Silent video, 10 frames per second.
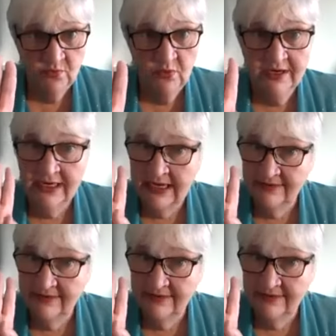What can I
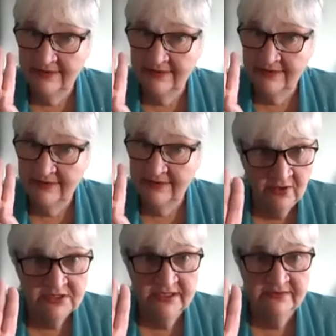find
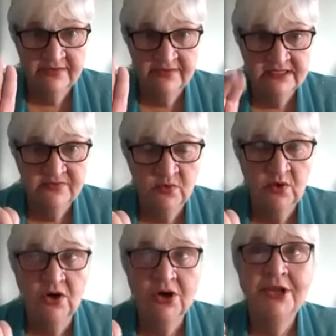right now to give
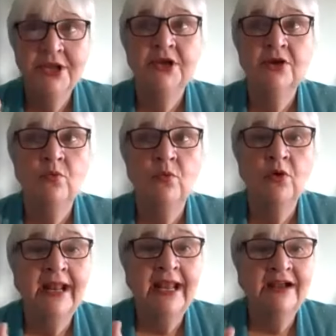thanks for?
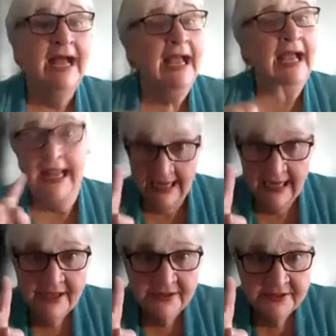What have I
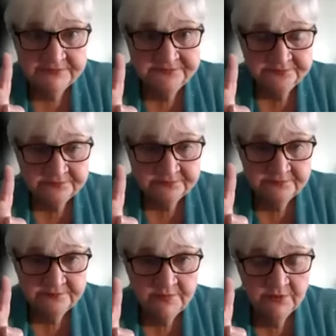had
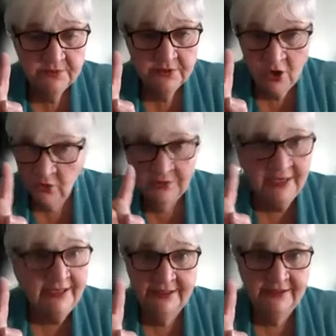
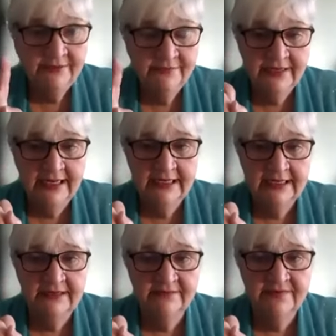already that I can
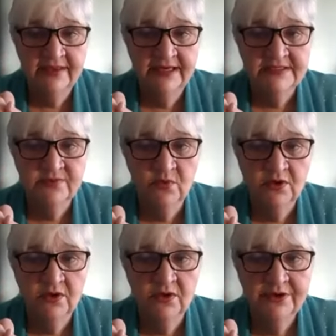give thanks for?